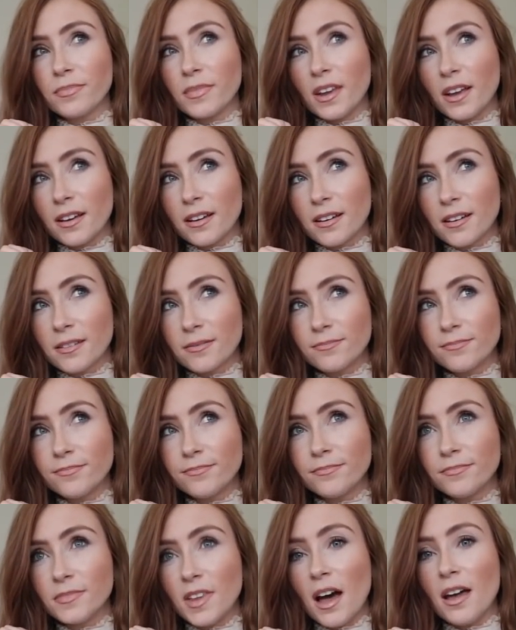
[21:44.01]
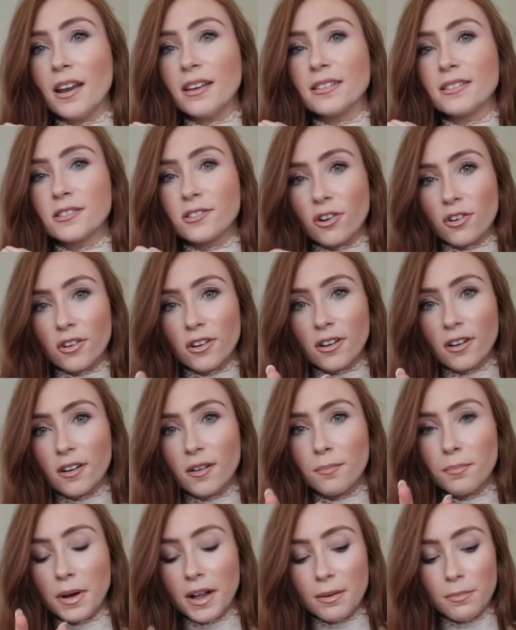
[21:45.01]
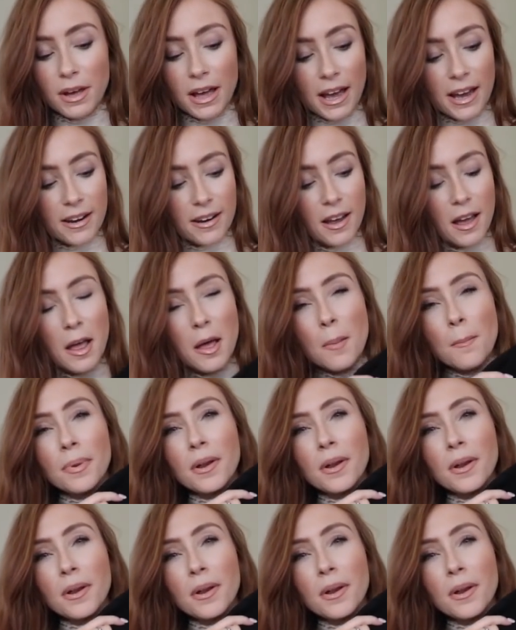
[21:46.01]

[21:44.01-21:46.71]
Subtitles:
like not as subtle Balmain.